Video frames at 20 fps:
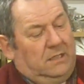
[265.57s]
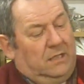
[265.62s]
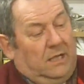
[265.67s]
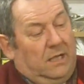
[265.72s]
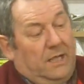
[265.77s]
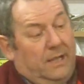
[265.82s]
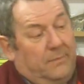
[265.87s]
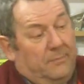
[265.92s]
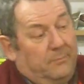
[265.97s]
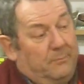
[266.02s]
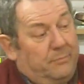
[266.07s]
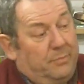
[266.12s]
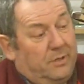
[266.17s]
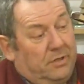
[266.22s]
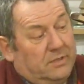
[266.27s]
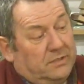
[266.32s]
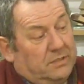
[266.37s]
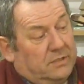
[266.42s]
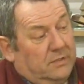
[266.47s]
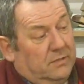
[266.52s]

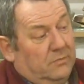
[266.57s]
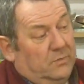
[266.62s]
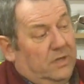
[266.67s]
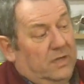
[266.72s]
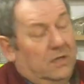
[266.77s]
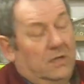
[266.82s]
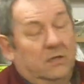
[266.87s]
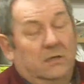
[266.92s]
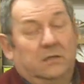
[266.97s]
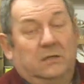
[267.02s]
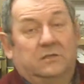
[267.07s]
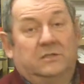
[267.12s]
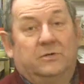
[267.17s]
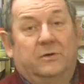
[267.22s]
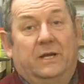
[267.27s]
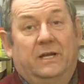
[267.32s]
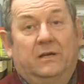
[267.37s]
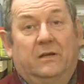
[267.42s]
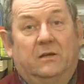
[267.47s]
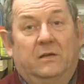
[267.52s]
but we are, to
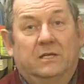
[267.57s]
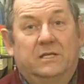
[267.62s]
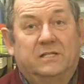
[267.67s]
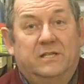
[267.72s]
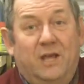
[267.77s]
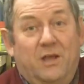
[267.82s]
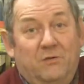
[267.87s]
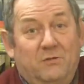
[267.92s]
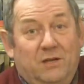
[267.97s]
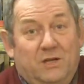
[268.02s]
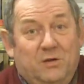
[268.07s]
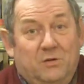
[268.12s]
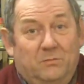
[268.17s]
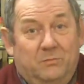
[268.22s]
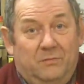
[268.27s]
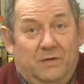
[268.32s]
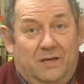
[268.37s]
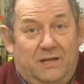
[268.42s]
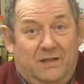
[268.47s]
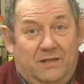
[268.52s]
our knowledge, the only
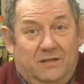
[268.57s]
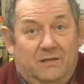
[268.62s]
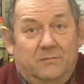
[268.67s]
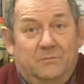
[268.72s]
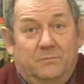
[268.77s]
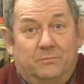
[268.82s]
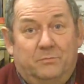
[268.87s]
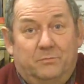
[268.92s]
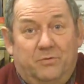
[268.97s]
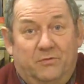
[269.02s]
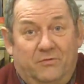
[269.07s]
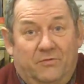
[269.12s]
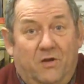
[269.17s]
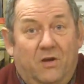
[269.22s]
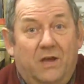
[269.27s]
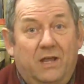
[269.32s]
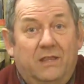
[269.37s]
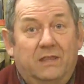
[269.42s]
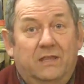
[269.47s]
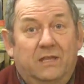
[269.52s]
company that
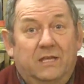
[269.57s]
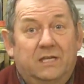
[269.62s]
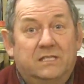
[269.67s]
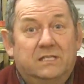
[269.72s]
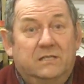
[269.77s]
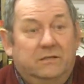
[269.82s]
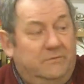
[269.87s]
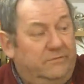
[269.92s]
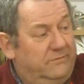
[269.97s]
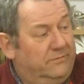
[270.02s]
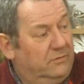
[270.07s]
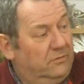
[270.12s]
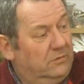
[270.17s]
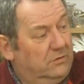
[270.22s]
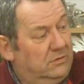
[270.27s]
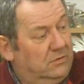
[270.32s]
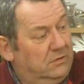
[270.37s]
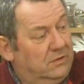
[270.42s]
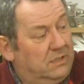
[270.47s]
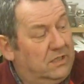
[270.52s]
provide this
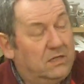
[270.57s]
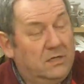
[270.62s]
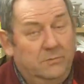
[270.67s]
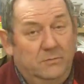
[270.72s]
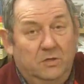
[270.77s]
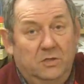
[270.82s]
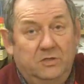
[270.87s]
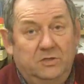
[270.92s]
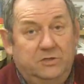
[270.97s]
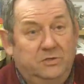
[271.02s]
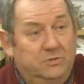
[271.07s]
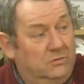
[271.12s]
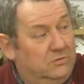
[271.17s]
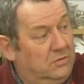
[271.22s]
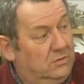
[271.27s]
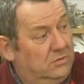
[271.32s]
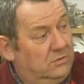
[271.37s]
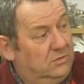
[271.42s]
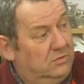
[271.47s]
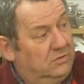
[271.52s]
for a commercial
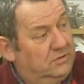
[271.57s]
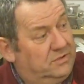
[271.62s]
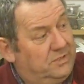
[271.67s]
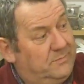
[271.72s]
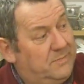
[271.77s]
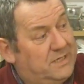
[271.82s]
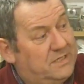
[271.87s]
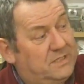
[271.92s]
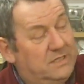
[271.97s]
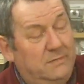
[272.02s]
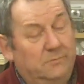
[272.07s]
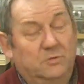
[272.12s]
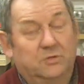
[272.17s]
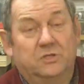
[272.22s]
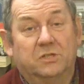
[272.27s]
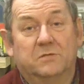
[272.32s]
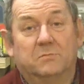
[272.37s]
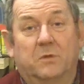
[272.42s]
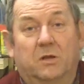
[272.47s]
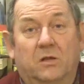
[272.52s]
or domestic
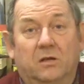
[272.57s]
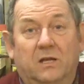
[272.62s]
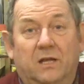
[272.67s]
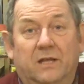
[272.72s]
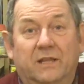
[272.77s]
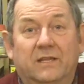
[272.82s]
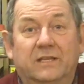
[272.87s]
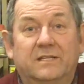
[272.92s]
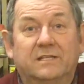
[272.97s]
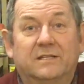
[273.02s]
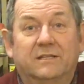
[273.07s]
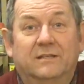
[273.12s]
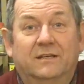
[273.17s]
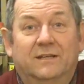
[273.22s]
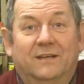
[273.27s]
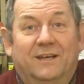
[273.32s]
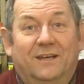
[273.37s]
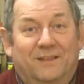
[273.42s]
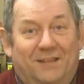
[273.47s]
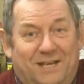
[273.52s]
butcher's block like this.
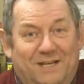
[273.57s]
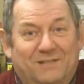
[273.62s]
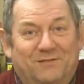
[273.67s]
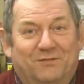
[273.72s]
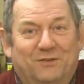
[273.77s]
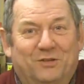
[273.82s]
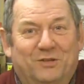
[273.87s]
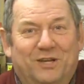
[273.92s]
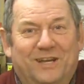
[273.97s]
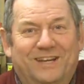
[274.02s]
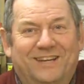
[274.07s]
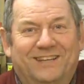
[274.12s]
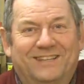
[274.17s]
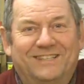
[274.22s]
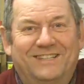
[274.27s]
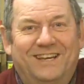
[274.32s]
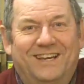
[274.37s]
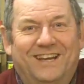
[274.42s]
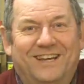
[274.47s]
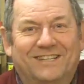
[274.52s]
Thanks for looking,
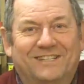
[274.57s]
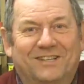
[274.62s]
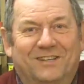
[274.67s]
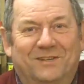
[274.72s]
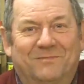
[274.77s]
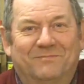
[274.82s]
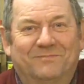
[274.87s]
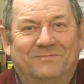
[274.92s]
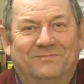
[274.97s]
see you next time.